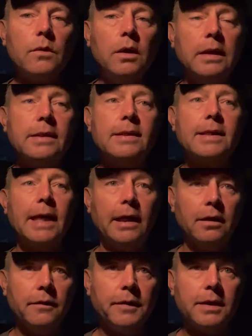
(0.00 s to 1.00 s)
and the
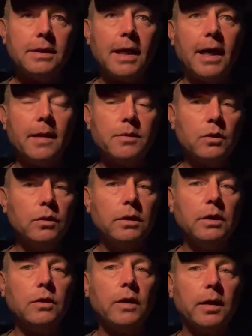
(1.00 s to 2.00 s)
scale of it is absolutely
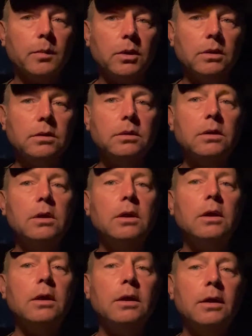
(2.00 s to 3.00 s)
incredible.
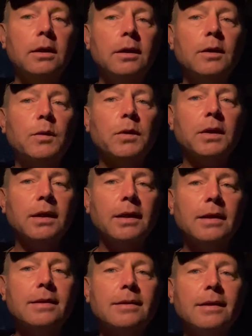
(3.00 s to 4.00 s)
It really
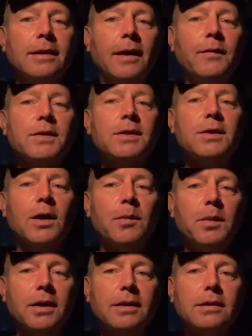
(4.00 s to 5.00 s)
is. And they have a
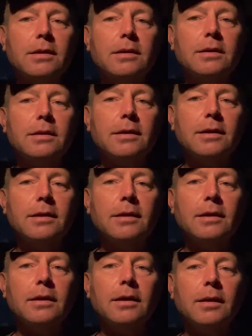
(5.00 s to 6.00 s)
Starbucks in the
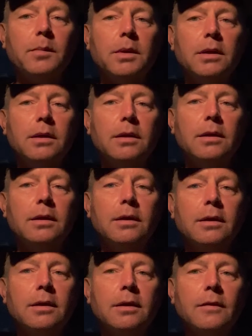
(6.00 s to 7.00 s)
lobby
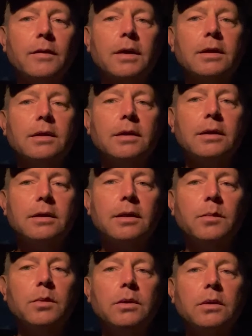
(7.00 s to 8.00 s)
of that
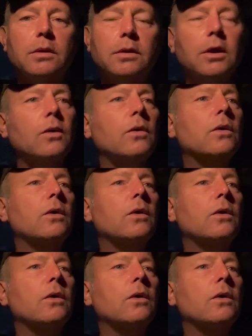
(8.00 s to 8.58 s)
temple. No,